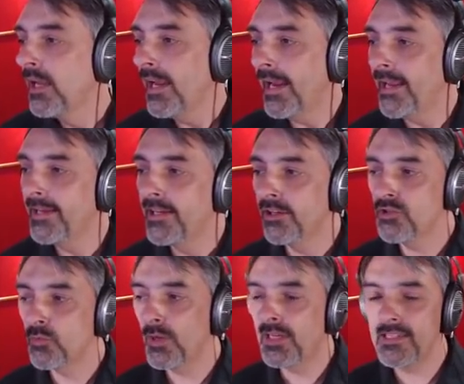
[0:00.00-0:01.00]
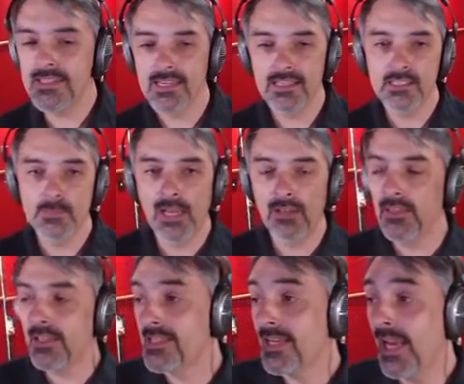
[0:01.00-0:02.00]
And here's what it says about
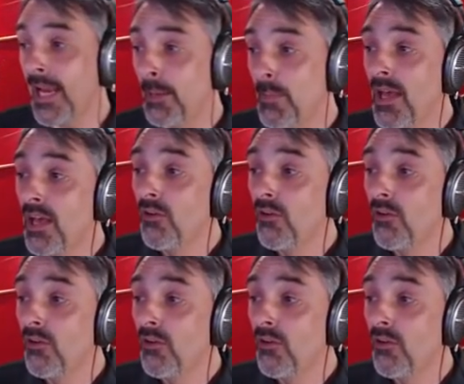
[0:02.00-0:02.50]
this game.